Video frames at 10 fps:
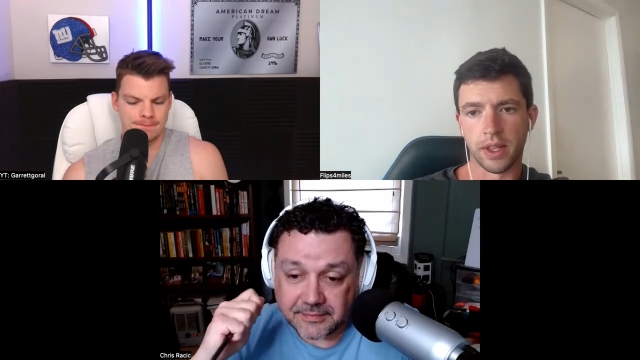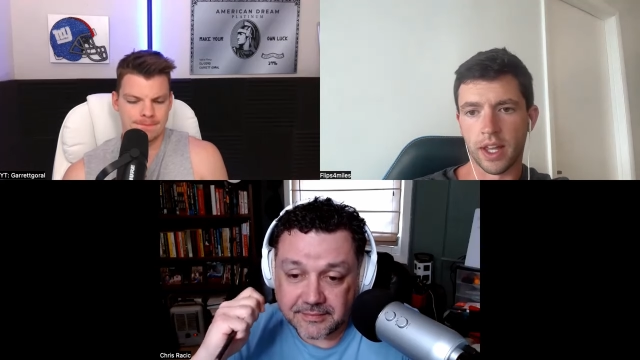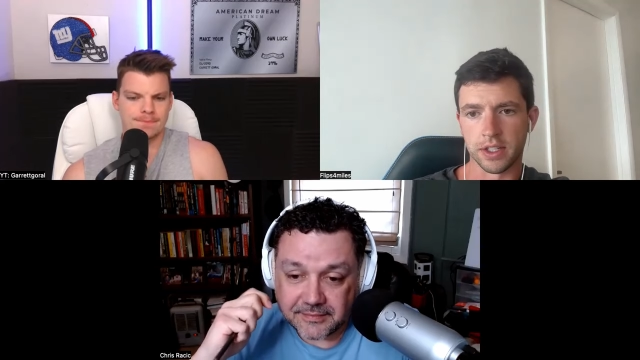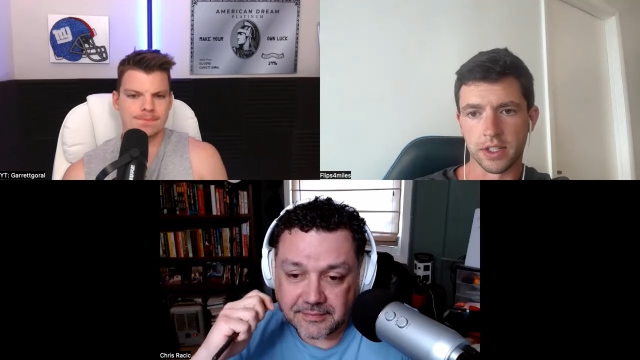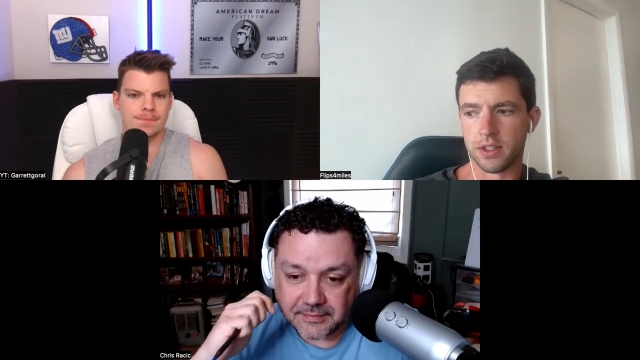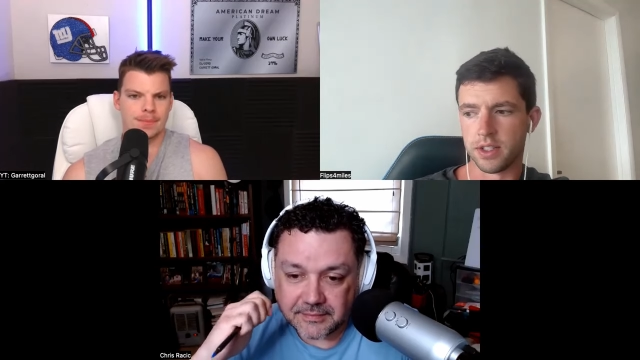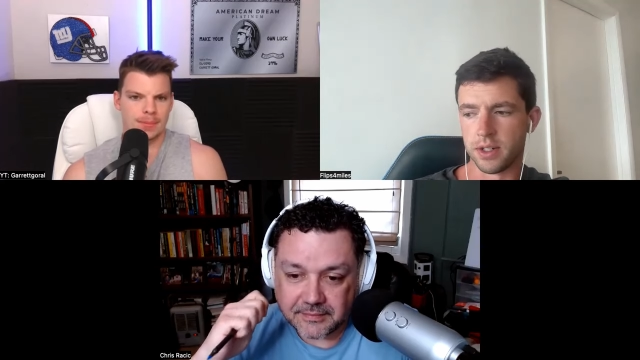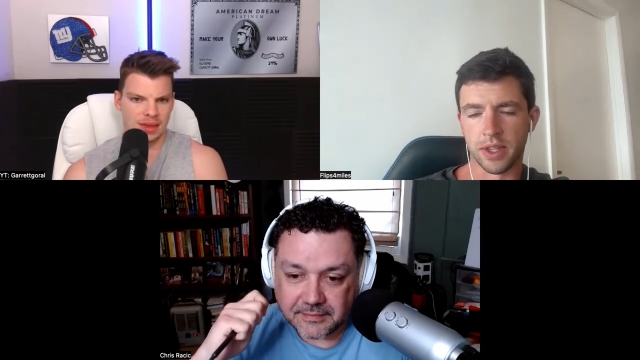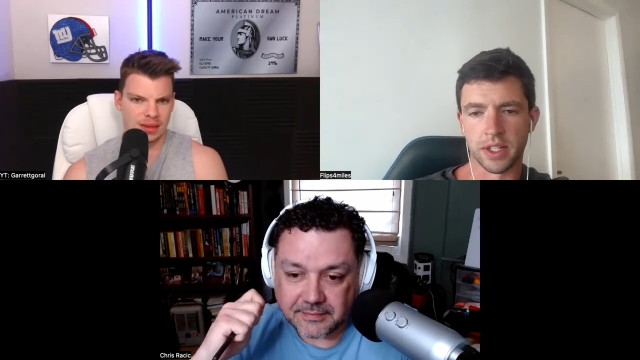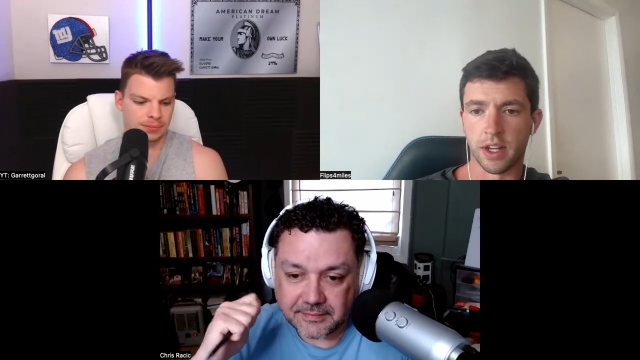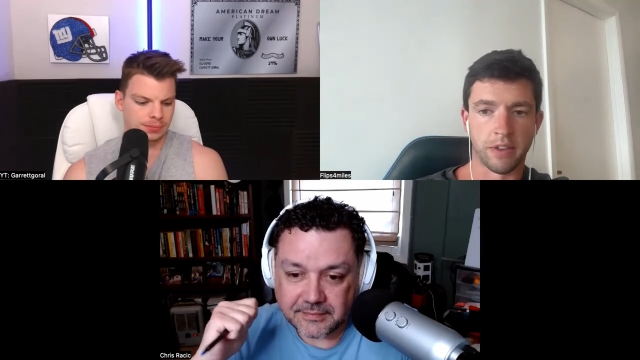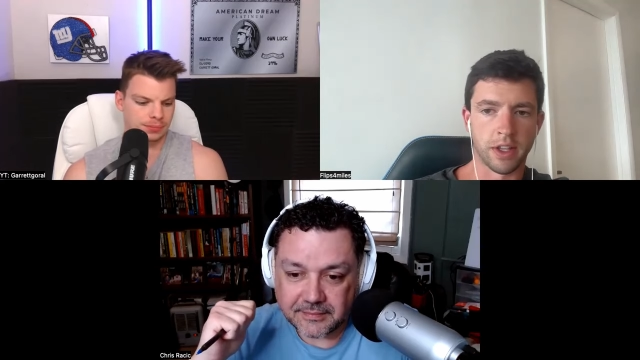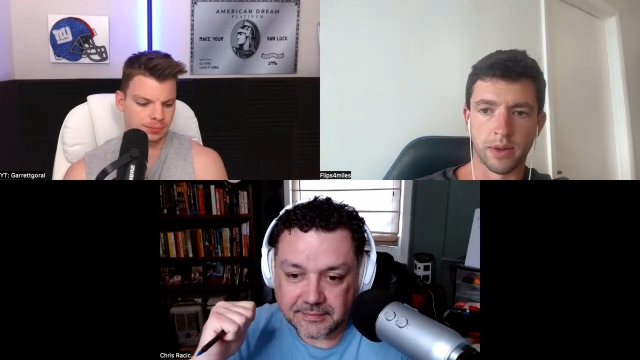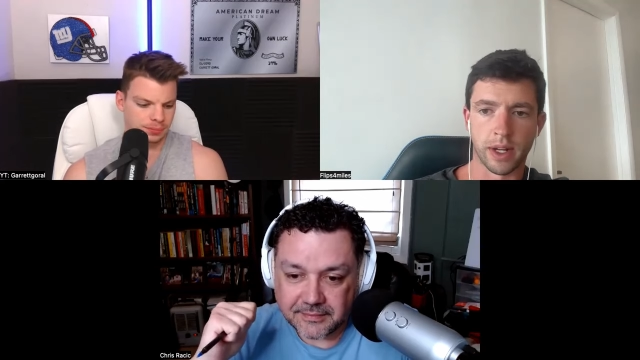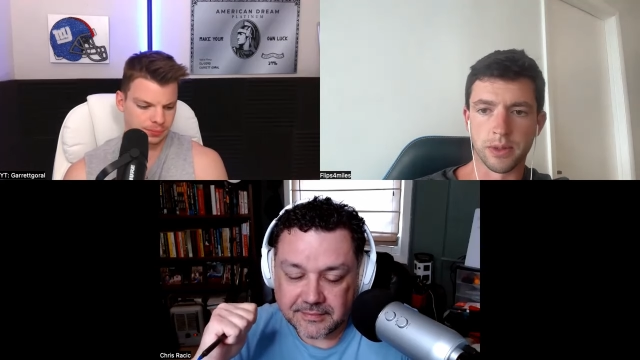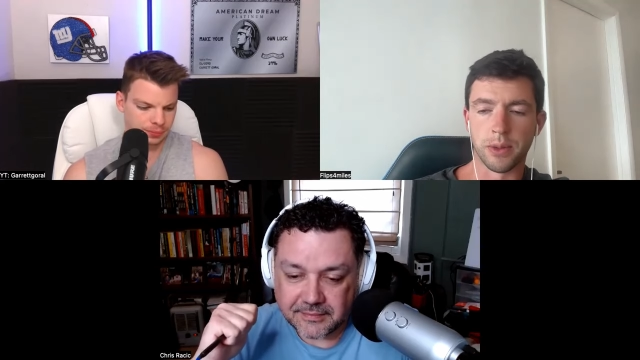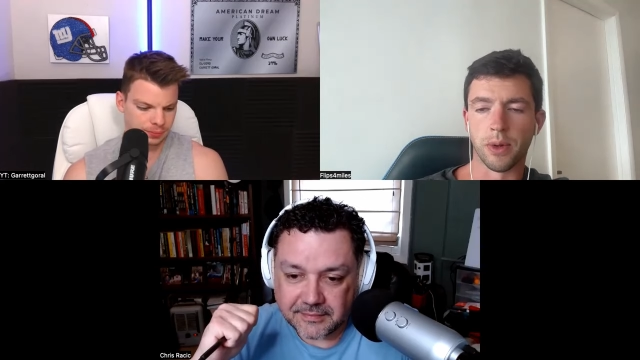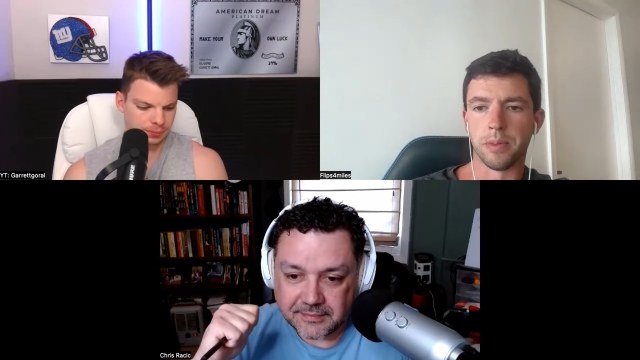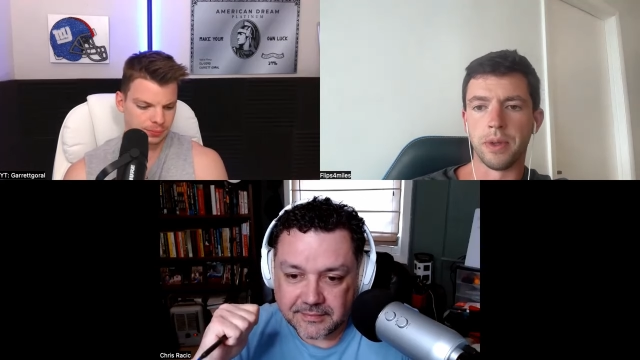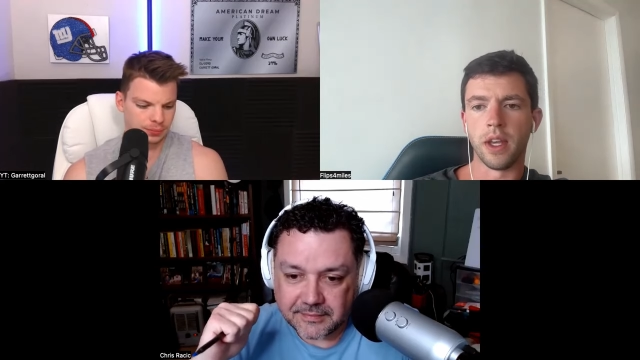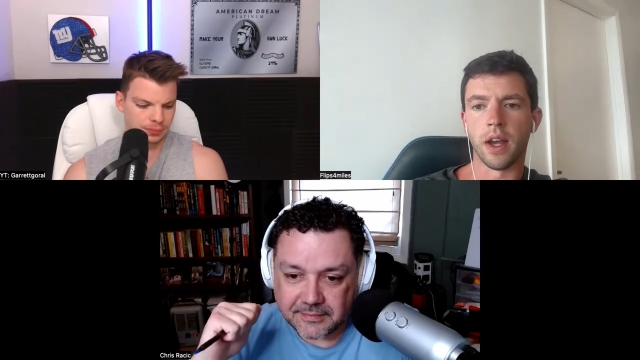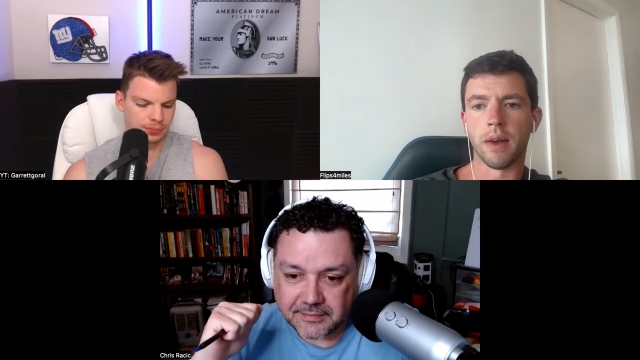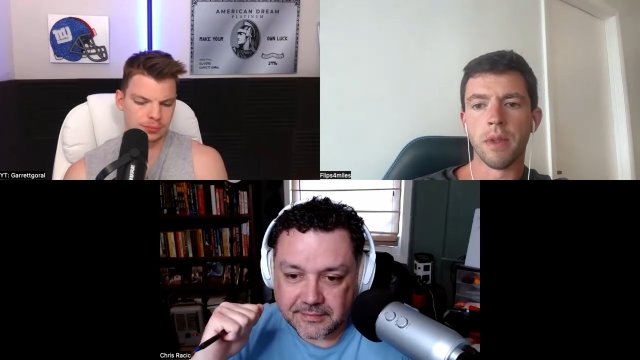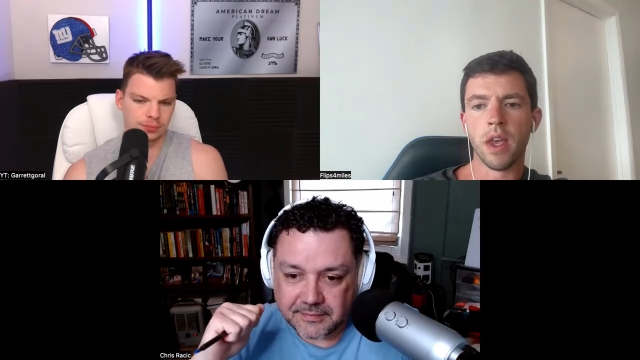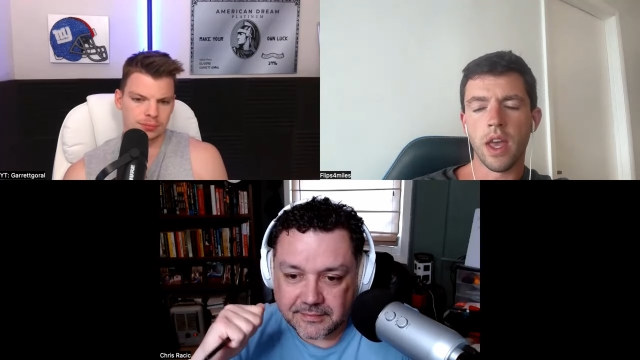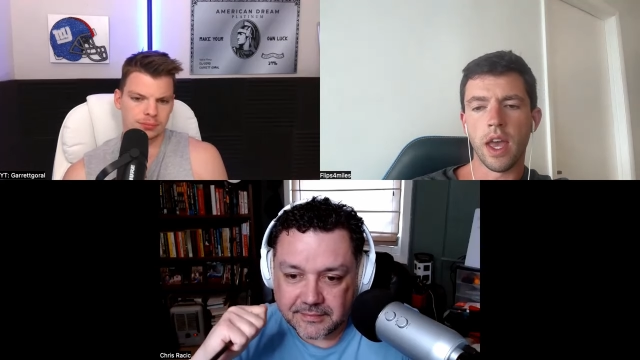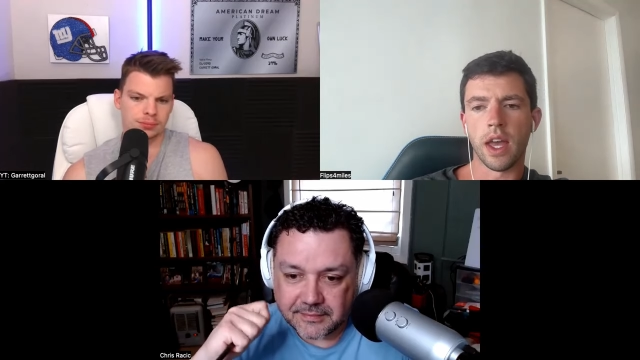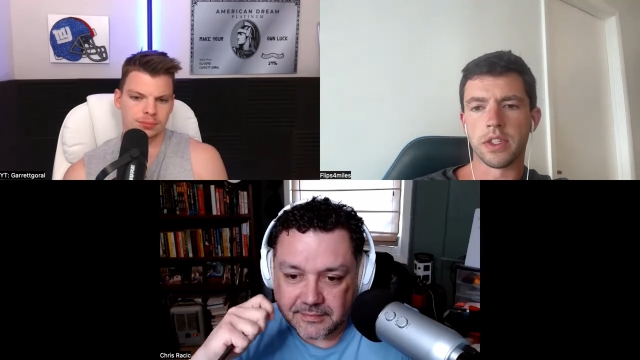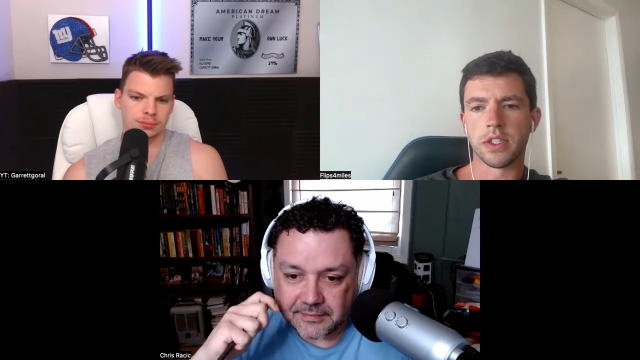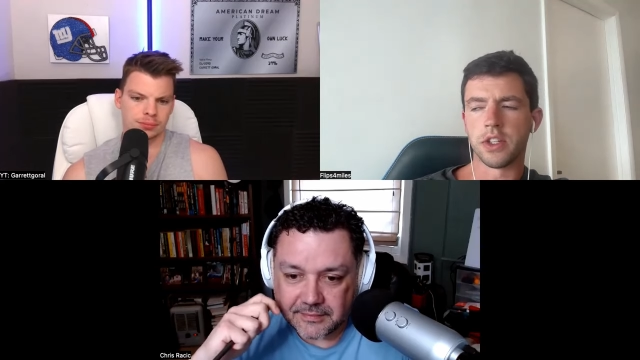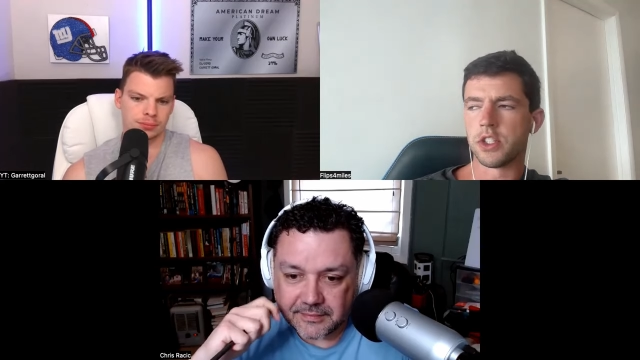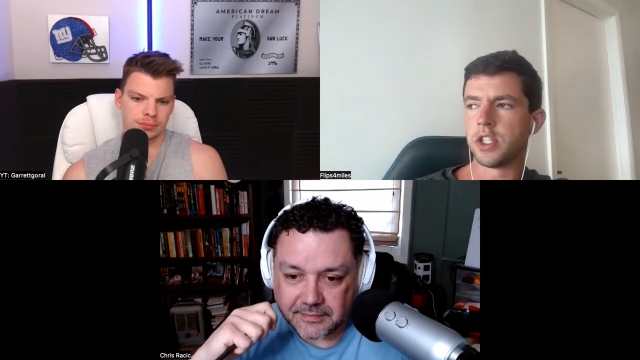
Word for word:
Speaker 1: we like doing this stuff. Otherwise, we wouldn't be here and such